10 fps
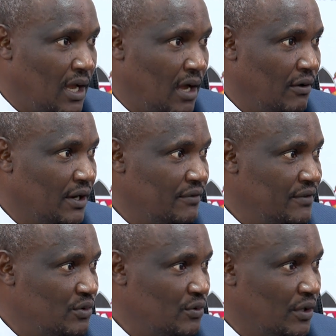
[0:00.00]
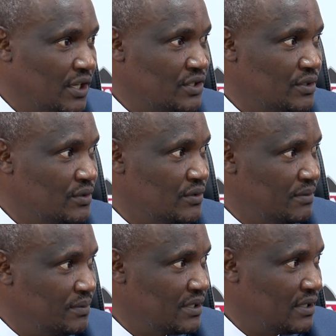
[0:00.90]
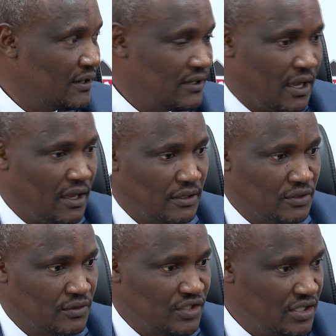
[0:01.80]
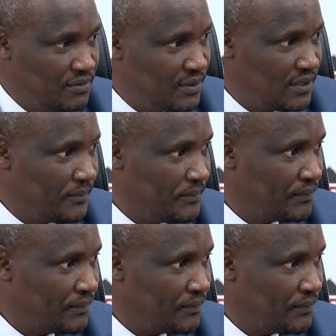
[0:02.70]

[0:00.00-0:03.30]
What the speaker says: our revenue collection to GDP